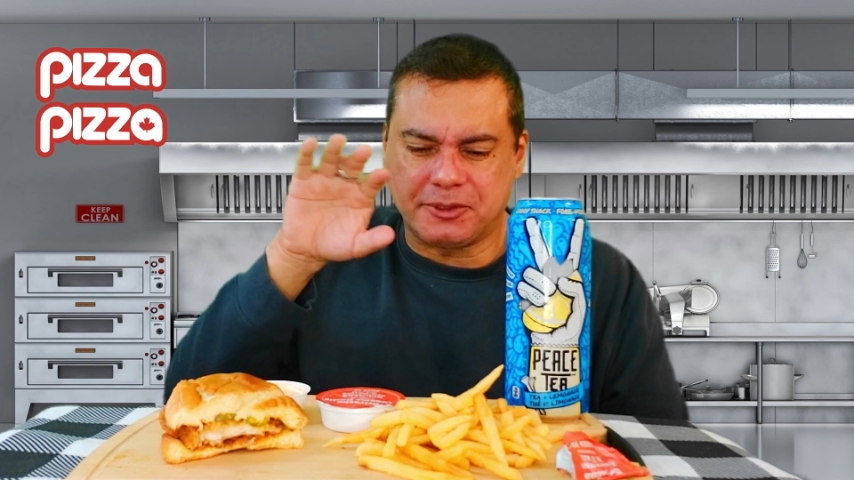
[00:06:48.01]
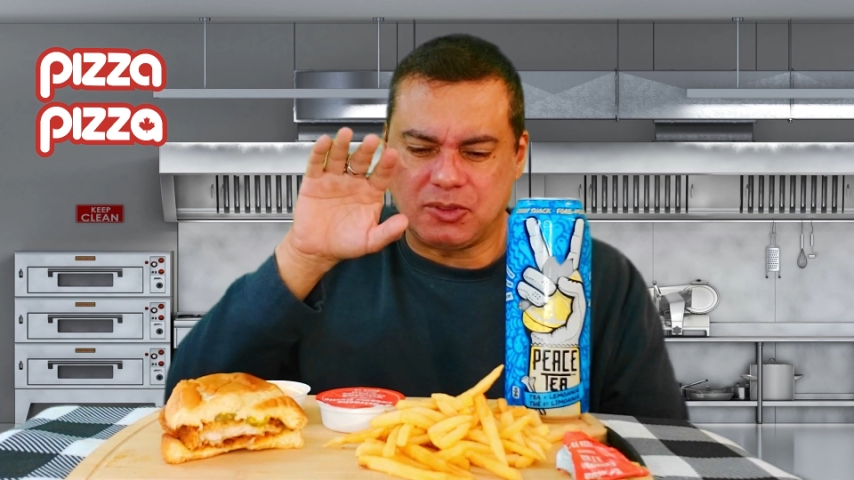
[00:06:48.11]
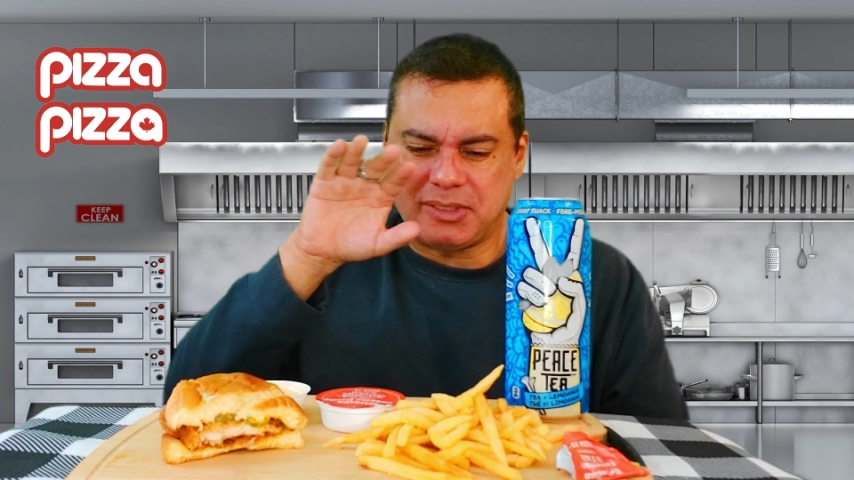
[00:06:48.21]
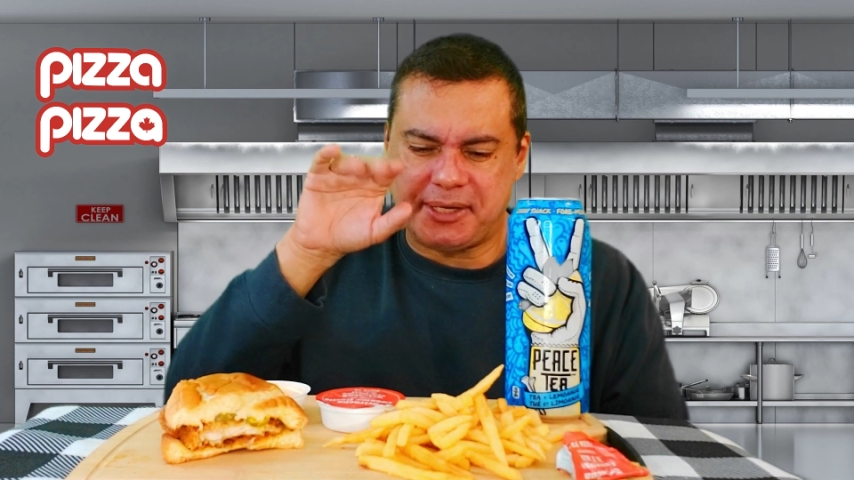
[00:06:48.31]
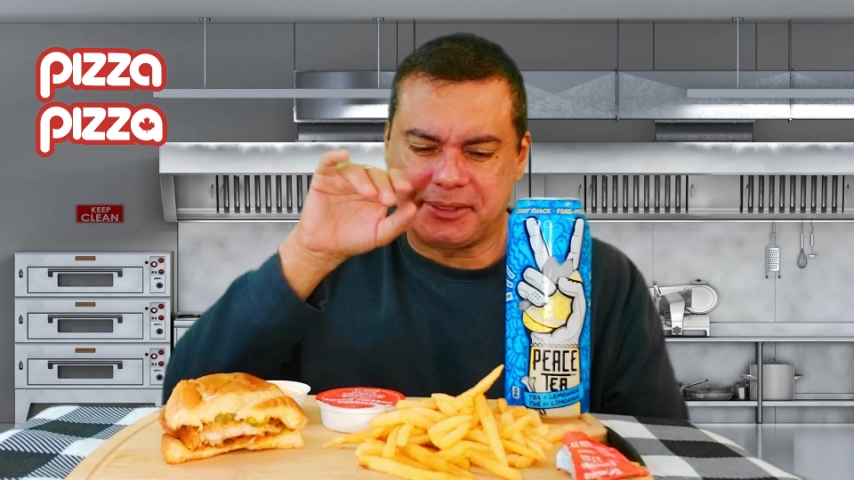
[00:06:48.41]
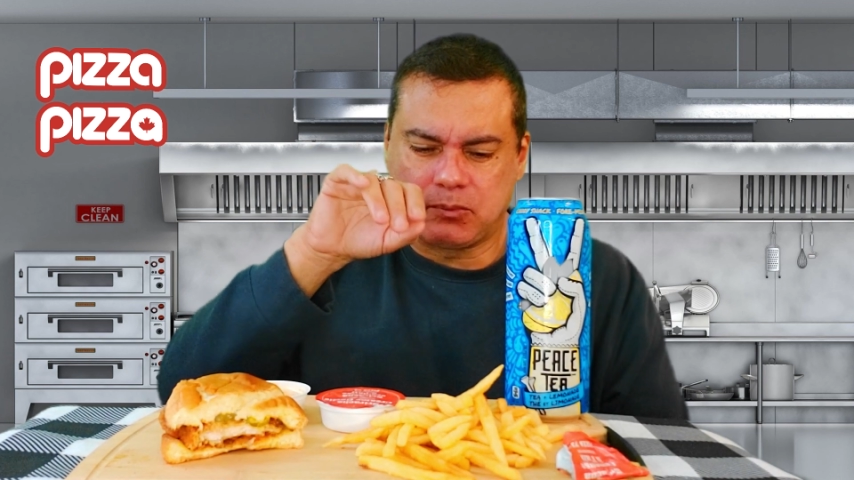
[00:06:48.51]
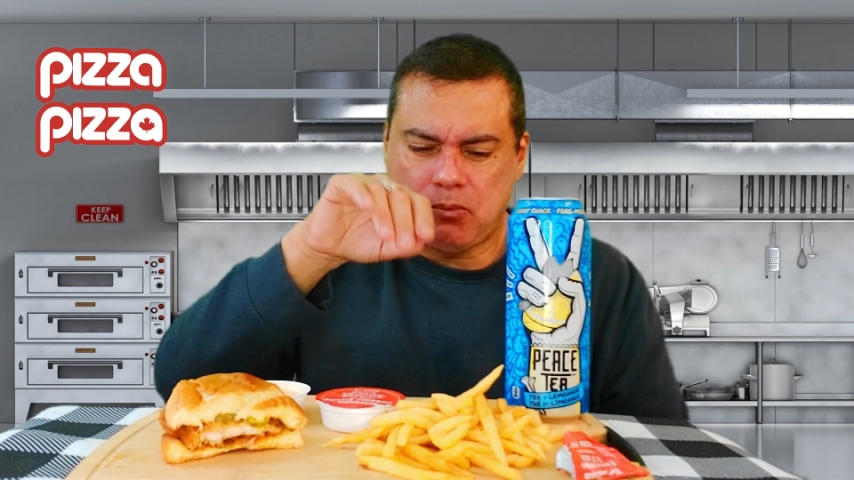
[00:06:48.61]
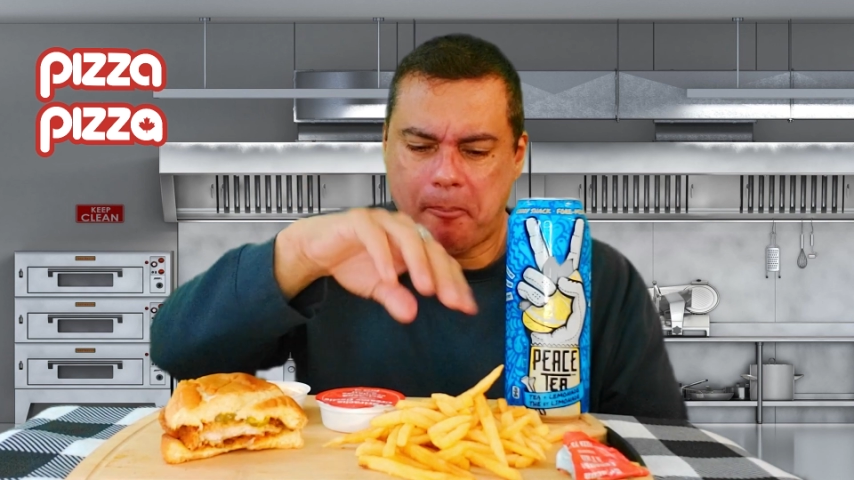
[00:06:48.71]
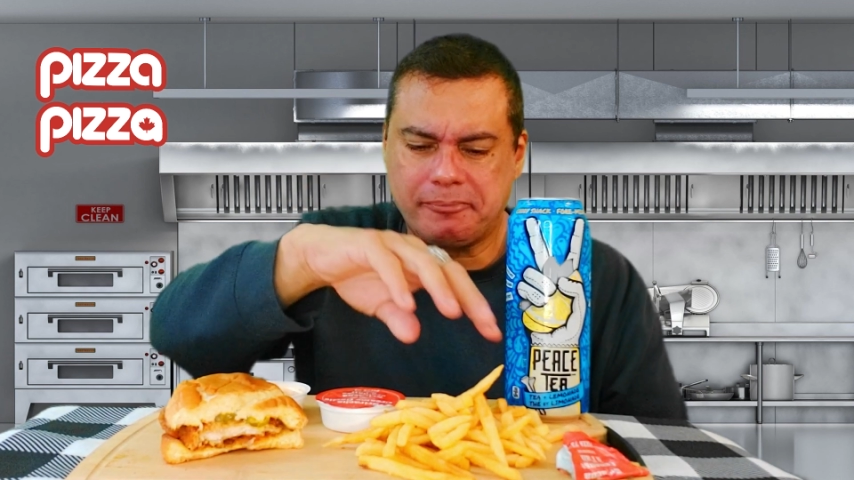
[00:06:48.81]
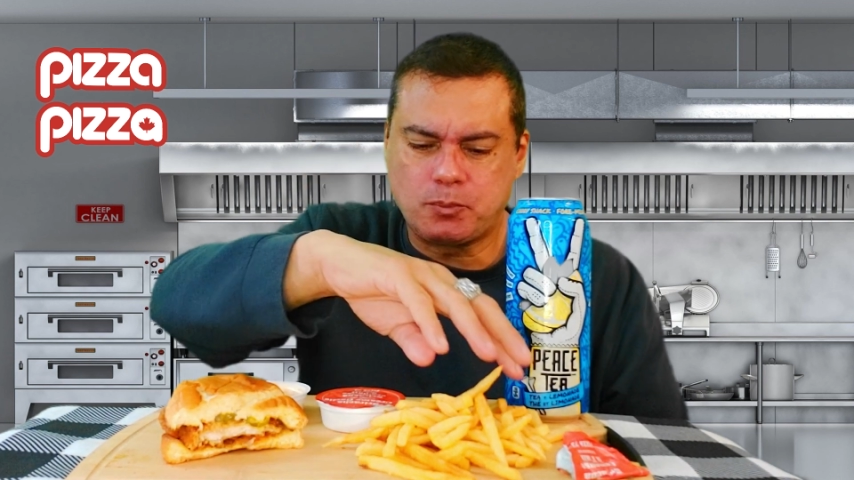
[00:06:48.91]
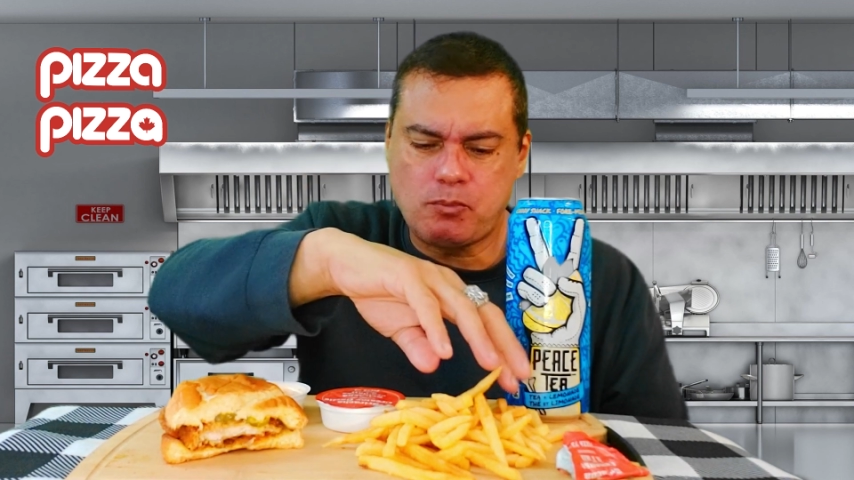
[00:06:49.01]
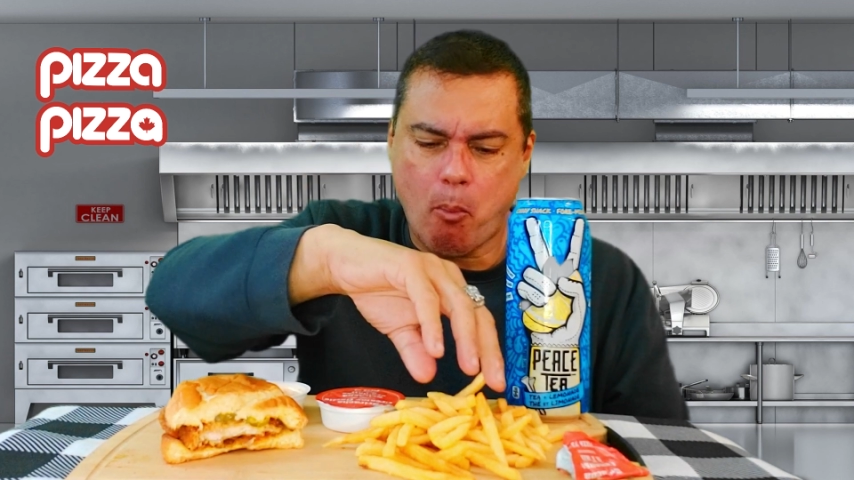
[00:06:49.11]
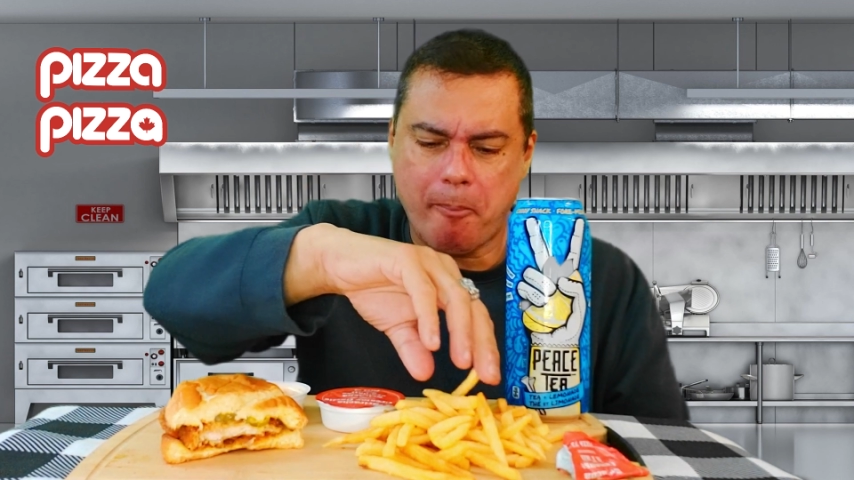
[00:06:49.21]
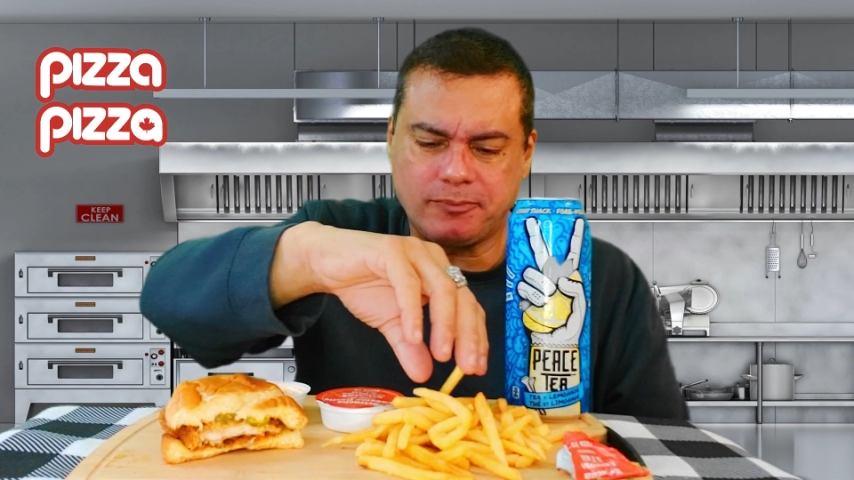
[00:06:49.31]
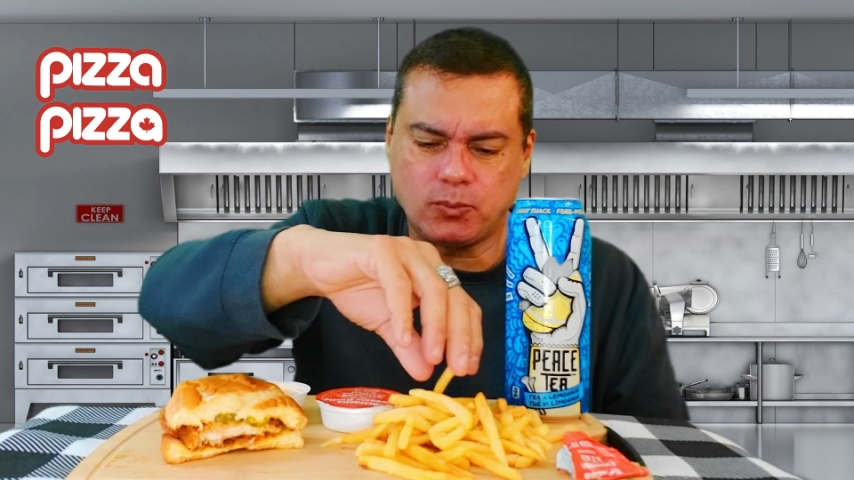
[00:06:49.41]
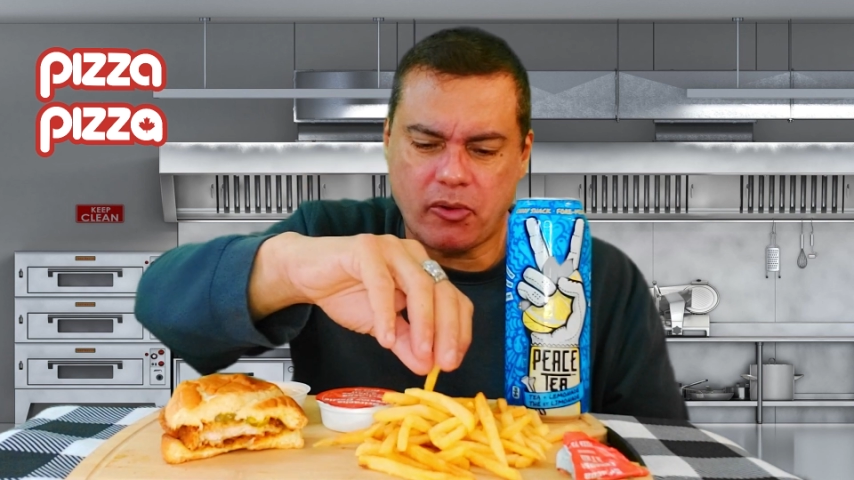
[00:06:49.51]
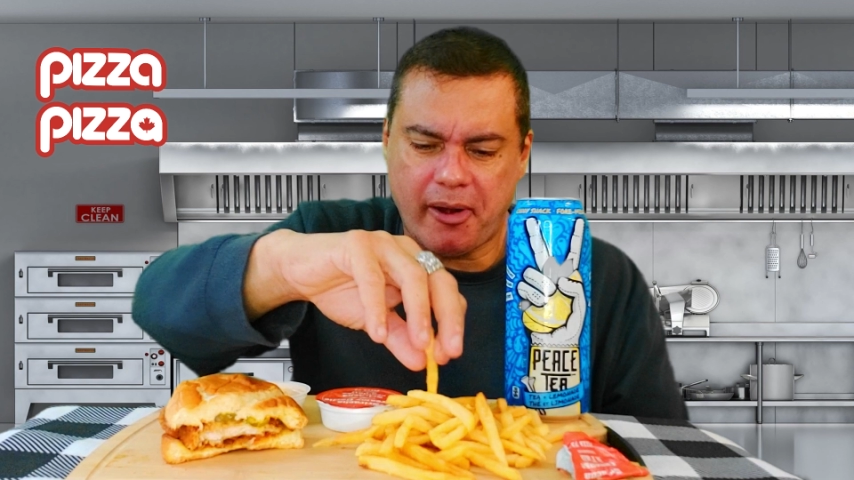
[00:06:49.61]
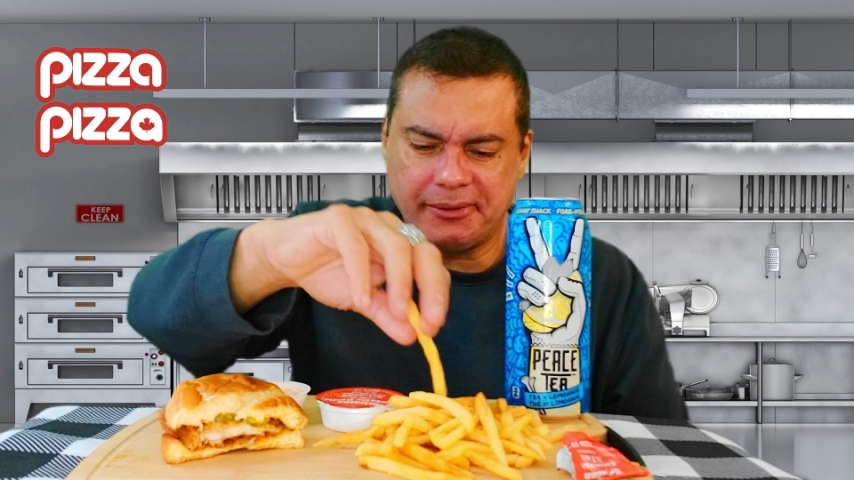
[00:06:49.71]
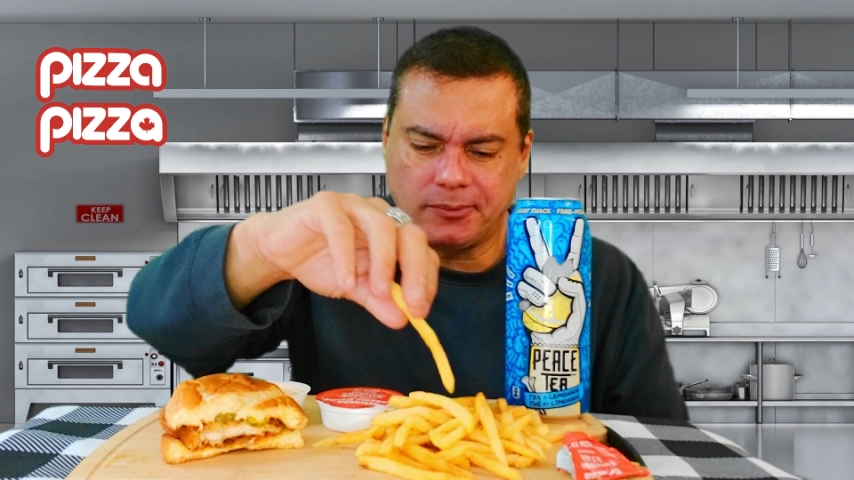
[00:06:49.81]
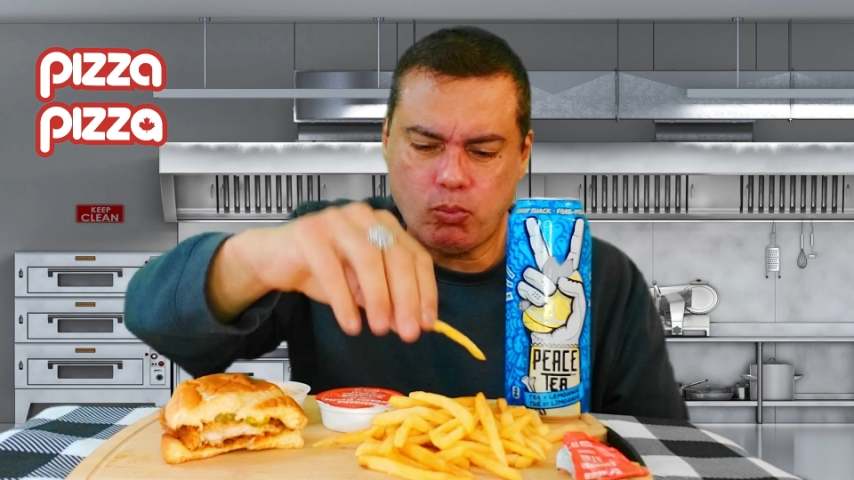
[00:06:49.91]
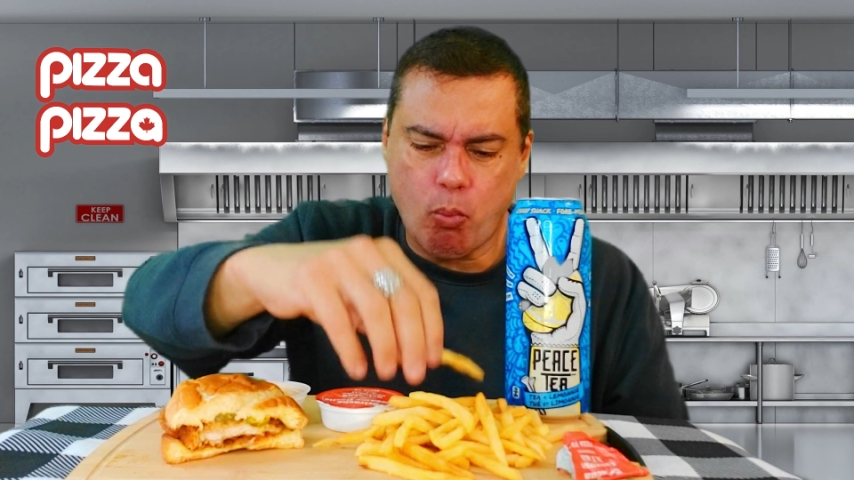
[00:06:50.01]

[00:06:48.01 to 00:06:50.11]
tonight. All right.